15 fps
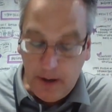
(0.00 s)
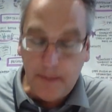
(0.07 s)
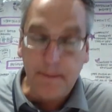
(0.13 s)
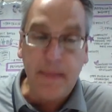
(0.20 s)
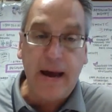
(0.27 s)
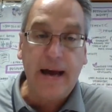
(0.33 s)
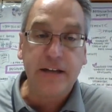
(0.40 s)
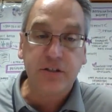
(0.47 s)

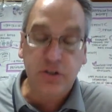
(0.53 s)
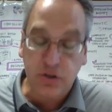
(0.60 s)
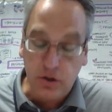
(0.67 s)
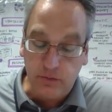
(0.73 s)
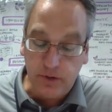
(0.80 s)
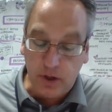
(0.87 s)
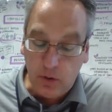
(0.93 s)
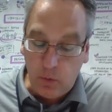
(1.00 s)
Masks are
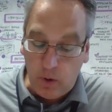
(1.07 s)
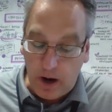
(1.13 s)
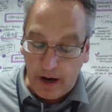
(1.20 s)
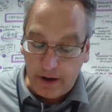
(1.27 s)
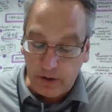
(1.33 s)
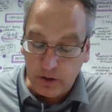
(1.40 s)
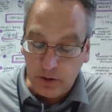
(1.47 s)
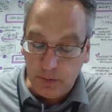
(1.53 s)

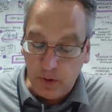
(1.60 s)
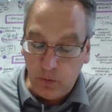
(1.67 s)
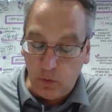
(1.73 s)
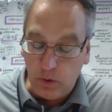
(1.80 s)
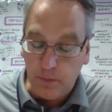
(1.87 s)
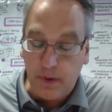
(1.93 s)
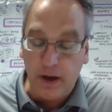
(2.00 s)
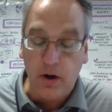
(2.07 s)
required to be
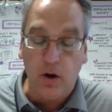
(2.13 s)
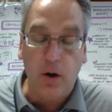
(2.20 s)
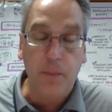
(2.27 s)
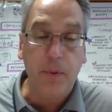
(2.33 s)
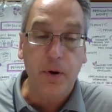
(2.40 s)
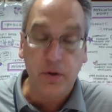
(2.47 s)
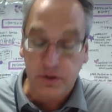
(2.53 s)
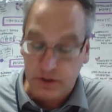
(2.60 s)
worn by all
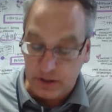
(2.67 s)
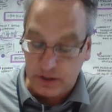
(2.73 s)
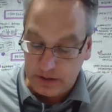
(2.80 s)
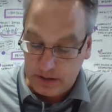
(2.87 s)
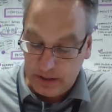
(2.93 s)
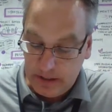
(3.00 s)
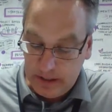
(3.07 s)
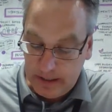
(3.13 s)

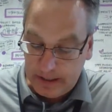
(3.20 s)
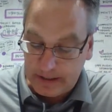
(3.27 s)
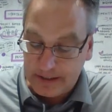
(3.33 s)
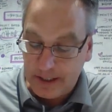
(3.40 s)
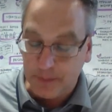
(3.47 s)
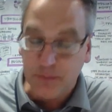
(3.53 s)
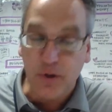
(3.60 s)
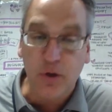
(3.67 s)
persons
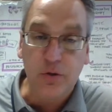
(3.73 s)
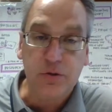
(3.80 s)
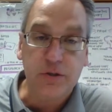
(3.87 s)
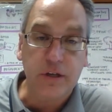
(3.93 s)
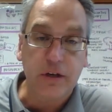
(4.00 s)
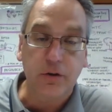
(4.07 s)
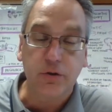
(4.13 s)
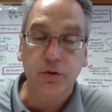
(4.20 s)
except
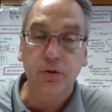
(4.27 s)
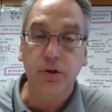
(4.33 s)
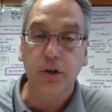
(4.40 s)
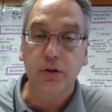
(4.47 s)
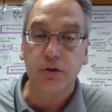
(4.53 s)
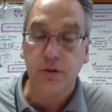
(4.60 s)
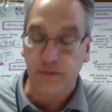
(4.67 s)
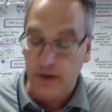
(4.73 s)
those that are two
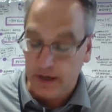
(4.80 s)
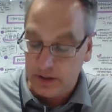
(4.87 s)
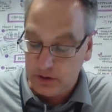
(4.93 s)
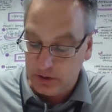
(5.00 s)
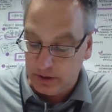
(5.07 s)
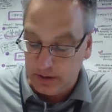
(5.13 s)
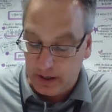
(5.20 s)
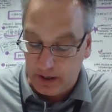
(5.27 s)
years of
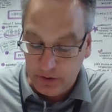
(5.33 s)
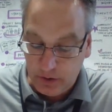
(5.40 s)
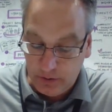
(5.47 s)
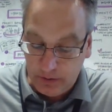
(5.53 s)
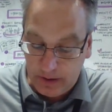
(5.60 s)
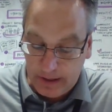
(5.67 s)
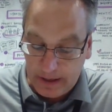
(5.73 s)
age and under,